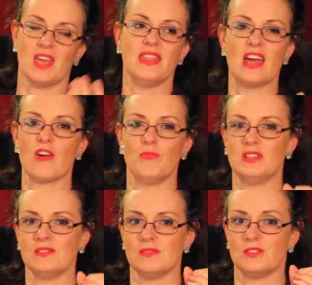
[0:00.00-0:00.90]
there have
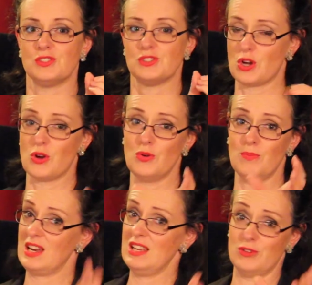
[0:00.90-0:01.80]
been so
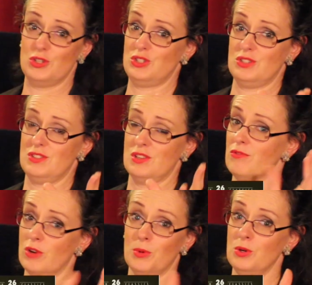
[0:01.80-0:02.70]
many versions
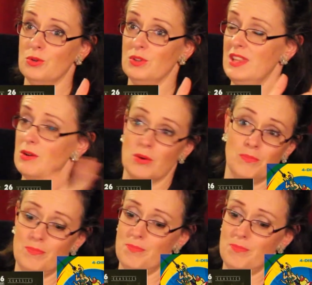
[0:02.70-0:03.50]
of Robin Hood. There were